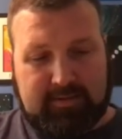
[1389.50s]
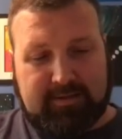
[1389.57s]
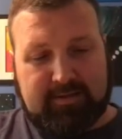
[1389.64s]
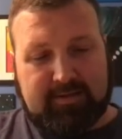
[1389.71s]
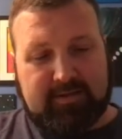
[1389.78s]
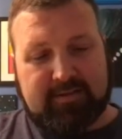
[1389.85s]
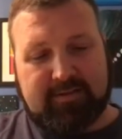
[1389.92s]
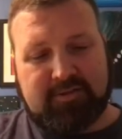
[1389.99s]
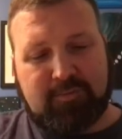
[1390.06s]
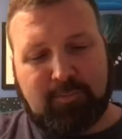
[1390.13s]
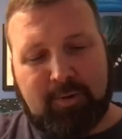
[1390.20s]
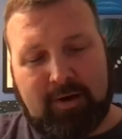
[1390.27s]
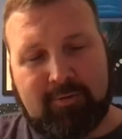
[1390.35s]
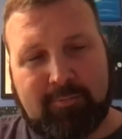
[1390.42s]
This will
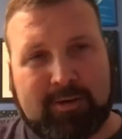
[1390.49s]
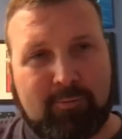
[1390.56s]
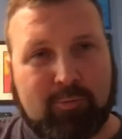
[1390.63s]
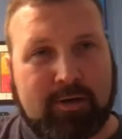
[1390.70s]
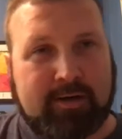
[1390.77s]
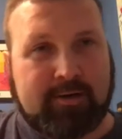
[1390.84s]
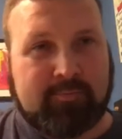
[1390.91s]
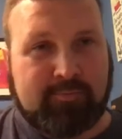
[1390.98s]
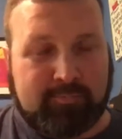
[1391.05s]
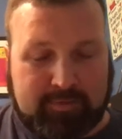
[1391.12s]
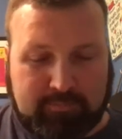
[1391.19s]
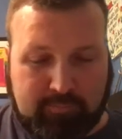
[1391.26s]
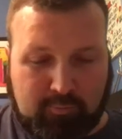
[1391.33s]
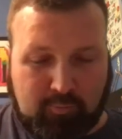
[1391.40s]
probably be weird when people
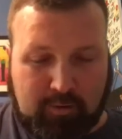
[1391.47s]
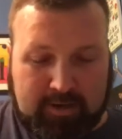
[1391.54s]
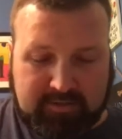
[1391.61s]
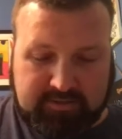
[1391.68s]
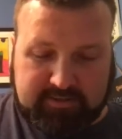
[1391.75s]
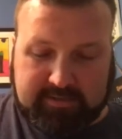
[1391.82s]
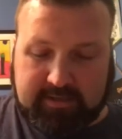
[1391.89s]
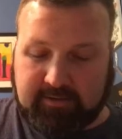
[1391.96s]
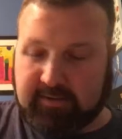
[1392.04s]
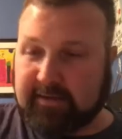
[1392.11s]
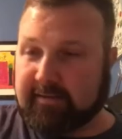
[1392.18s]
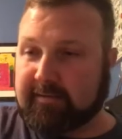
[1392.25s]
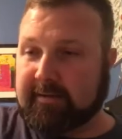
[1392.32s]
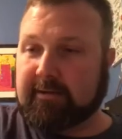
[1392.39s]
watch it now that I
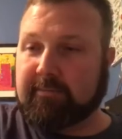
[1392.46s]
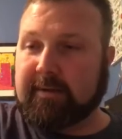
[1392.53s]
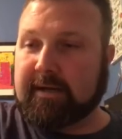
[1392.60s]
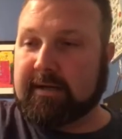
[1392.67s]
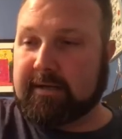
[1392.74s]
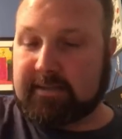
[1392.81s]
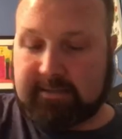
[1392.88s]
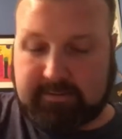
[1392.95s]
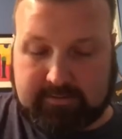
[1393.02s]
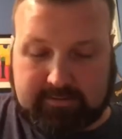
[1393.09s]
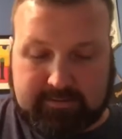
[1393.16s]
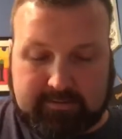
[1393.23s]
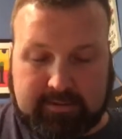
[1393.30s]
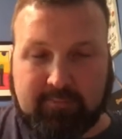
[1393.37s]
think about it. They
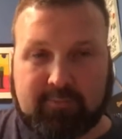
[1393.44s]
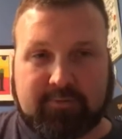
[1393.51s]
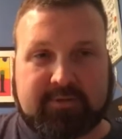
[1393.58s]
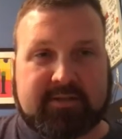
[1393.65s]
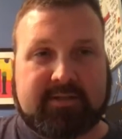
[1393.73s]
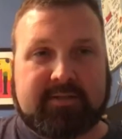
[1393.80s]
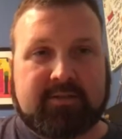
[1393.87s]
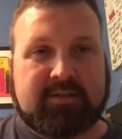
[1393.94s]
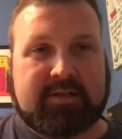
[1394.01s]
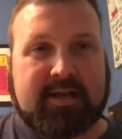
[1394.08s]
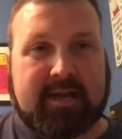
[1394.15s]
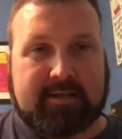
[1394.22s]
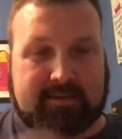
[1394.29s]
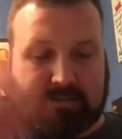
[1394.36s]
won't see the chat
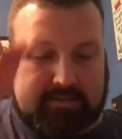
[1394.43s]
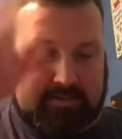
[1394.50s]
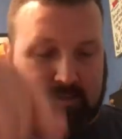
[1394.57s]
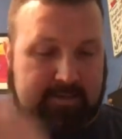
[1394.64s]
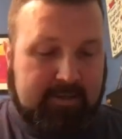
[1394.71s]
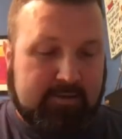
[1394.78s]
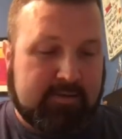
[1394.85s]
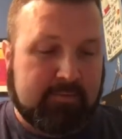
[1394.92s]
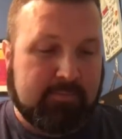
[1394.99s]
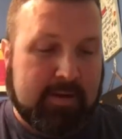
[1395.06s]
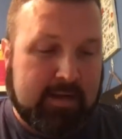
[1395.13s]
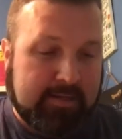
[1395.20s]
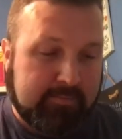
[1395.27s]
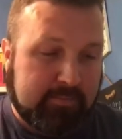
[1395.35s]
unless they go to the bottom.
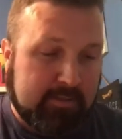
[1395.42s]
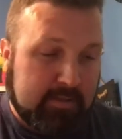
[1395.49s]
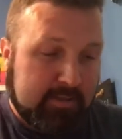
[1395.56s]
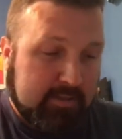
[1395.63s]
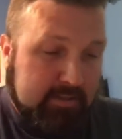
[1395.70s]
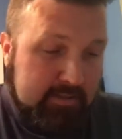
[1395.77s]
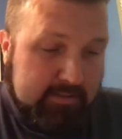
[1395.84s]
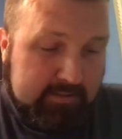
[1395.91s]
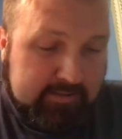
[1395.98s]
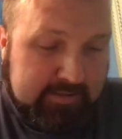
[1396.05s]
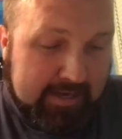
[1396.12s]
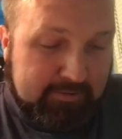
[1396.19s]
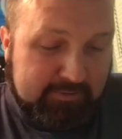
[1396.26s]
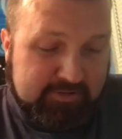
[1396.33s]

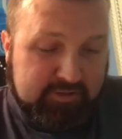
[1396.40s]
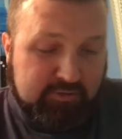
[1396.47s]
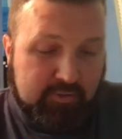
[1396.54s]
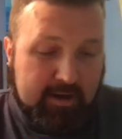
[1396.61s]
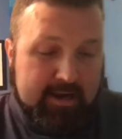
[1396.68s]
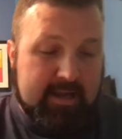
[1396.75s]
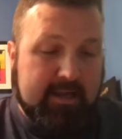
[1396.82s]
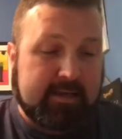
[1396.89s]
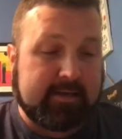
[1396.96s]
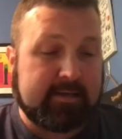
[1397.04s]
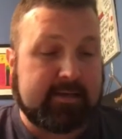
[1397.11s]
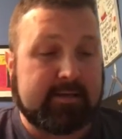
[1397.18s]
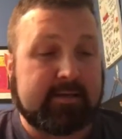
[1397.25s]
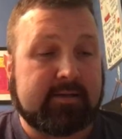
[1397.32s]
Cyrus Gray,
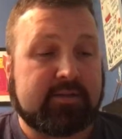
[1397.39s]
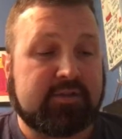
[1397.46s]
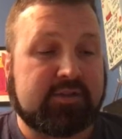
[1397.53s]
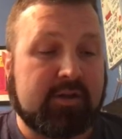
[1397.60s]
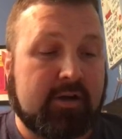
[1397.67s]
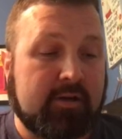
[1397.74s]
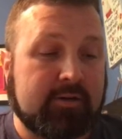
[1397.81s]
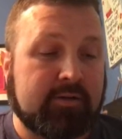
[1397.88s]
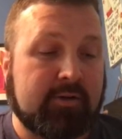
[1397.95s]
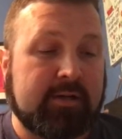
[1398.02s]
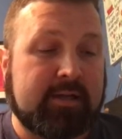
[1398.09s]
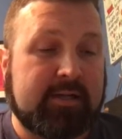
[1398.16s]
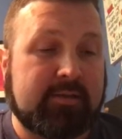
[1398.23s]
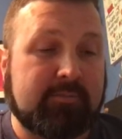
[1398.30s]
Sean
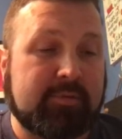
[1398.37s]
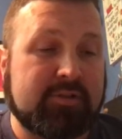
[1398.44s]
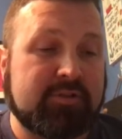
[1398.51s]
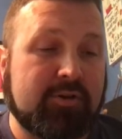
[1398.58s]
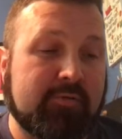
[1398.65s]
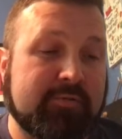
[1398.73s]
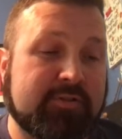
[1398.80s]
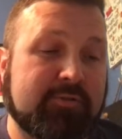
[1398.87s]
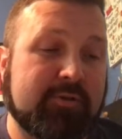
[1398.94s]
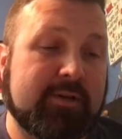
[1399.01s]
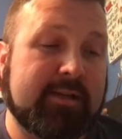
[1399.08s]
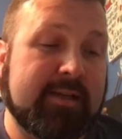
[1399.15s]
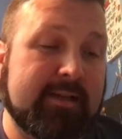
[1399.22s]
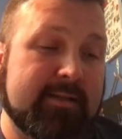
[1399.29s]
Green, Benjarvis Green
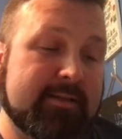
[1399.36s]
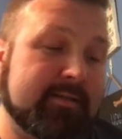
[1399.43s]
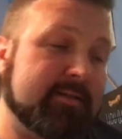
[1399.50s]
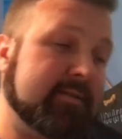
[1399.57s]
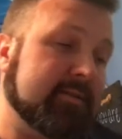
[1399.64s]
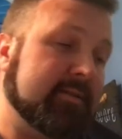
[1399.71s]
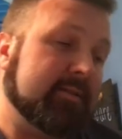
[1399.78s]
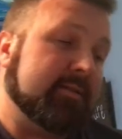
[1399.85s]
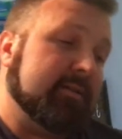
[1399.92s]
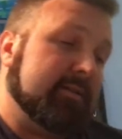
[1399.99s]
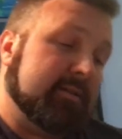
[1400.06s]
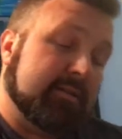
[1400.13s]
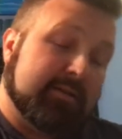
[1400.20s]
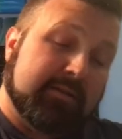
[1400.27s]
Ellis,
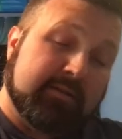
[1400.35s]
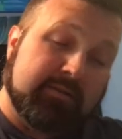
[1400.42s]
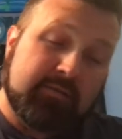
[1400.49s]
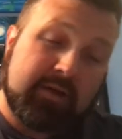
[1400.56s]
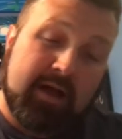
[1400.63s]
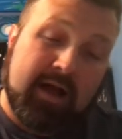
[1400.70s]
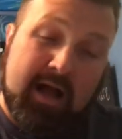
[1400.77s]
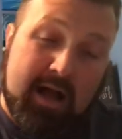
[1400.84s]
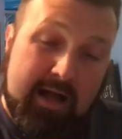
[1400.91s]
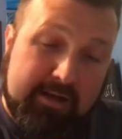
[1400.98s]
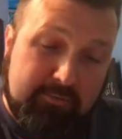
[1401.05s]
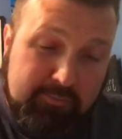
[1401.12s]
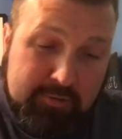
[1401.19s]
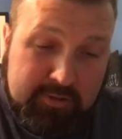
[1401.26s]
hot
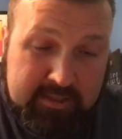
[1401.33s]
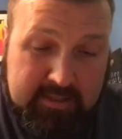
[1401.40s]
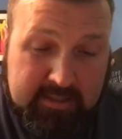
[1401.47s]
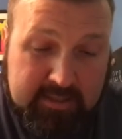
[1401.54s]
rookie,